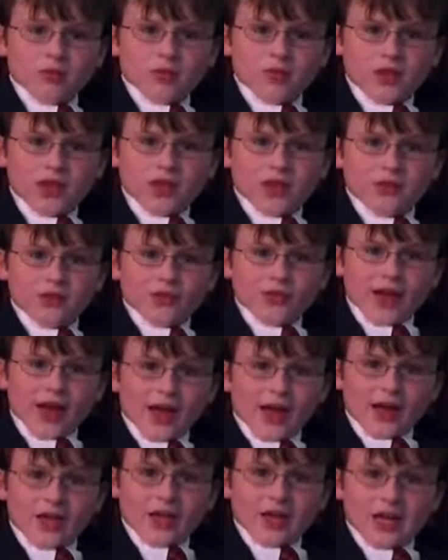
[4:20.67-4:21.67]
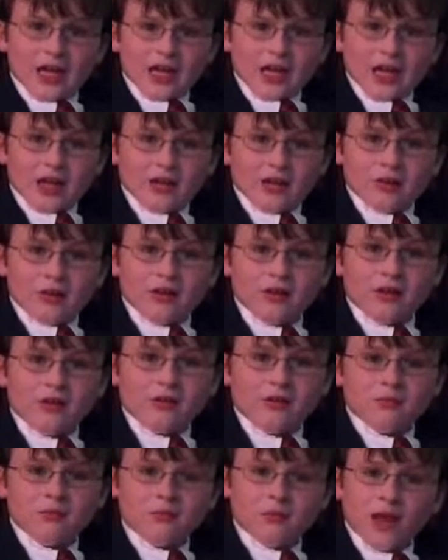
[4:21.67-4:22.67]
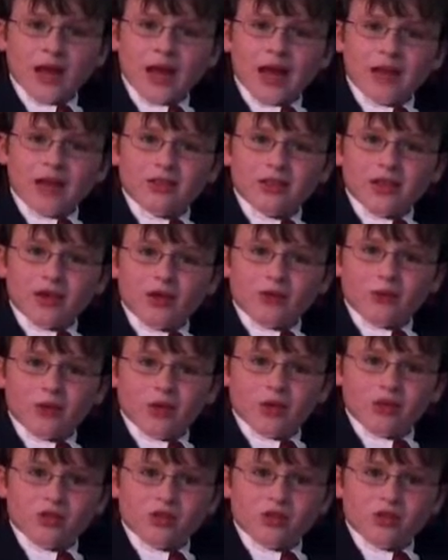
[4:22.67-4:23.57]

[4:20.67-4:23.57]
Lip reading: thing that he had made that